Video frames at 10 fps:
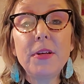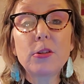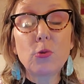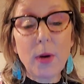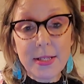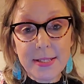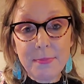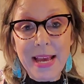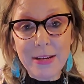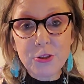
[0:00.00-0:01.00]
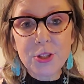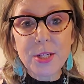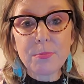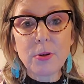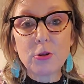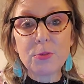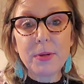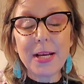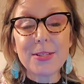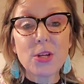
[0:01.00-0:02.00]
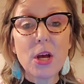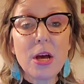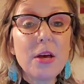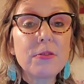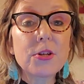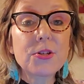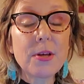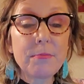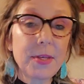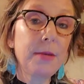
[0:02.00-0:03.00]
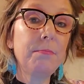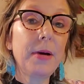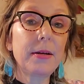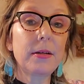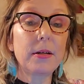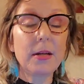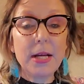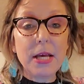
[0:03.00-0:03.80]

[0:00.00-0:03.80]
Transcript: field, quantum energy approach, because there's something better.